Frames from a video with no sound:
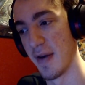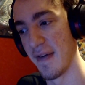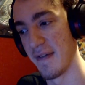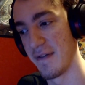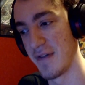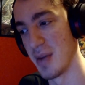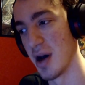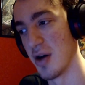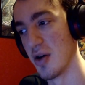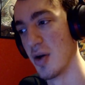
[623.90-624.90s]

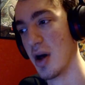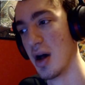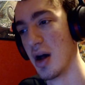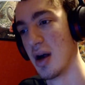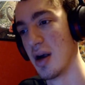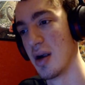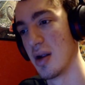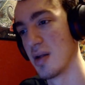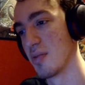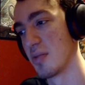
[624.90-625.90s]
female
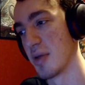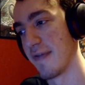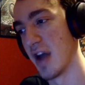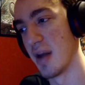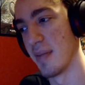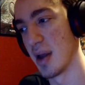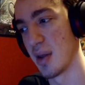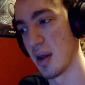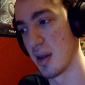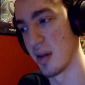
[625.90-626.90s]
fan base
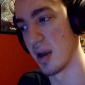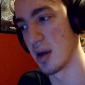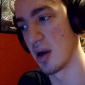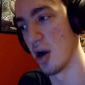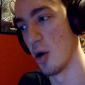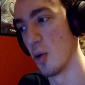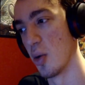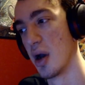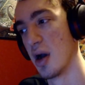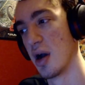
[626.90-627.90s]
is like, oh,
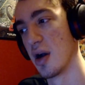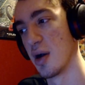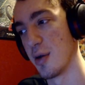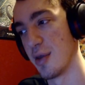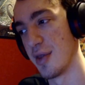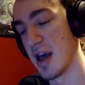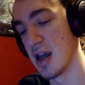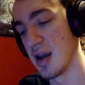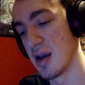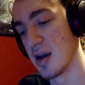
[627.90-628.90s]

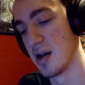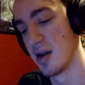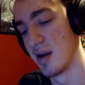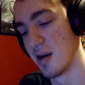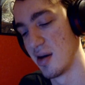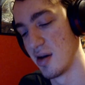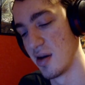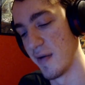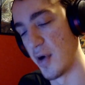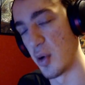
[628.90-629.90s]
they
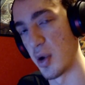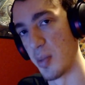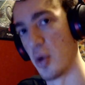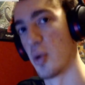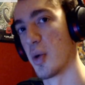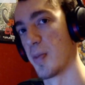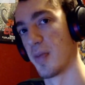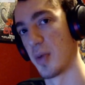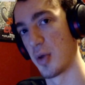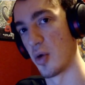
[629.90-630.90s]
focus more with
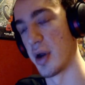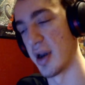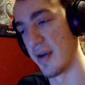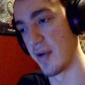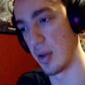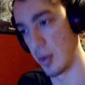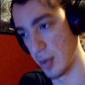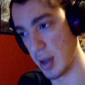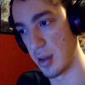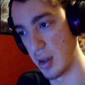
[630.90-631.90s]
story and everything. So
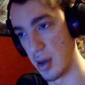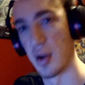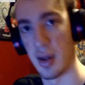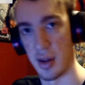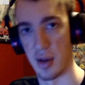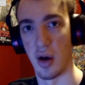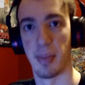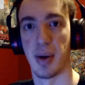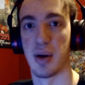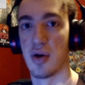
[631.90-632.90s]
this series is a lot
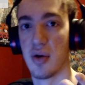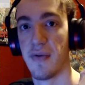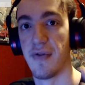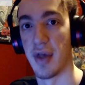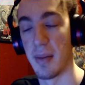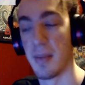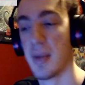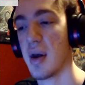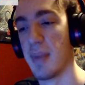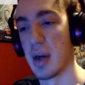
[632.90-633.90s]
bigger for them
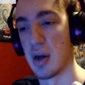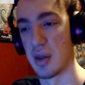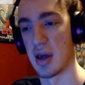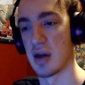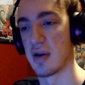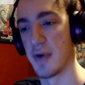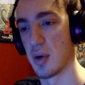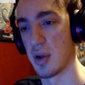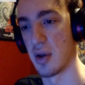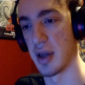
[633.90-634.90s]
because they get to
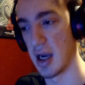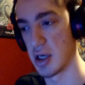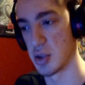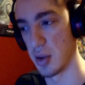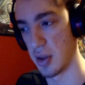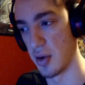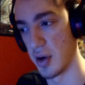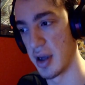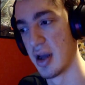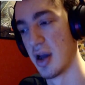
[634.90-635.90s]
focus on the actual
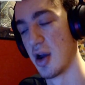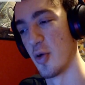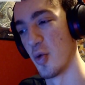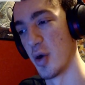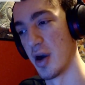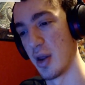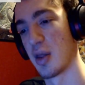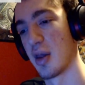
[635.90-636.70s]
story. Whereas,